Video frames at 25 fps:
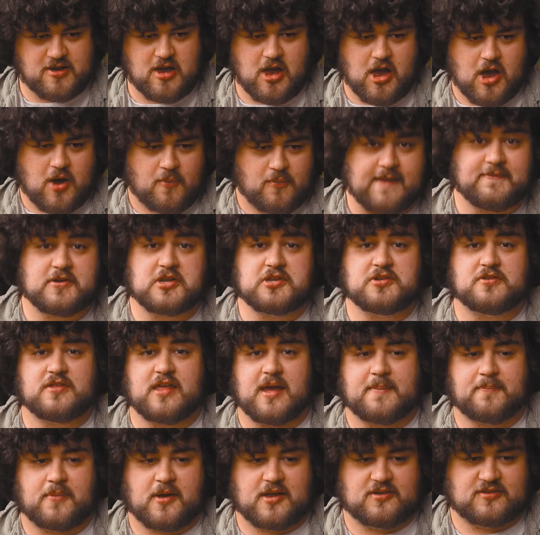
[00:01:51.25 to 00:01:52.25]
and we can do
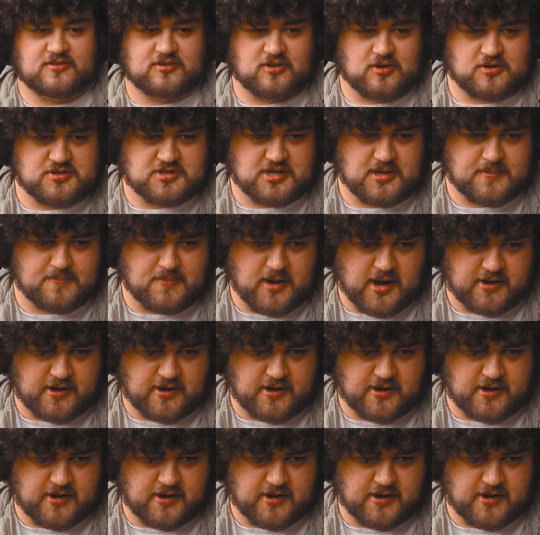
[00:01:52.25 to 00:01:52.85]
that by searching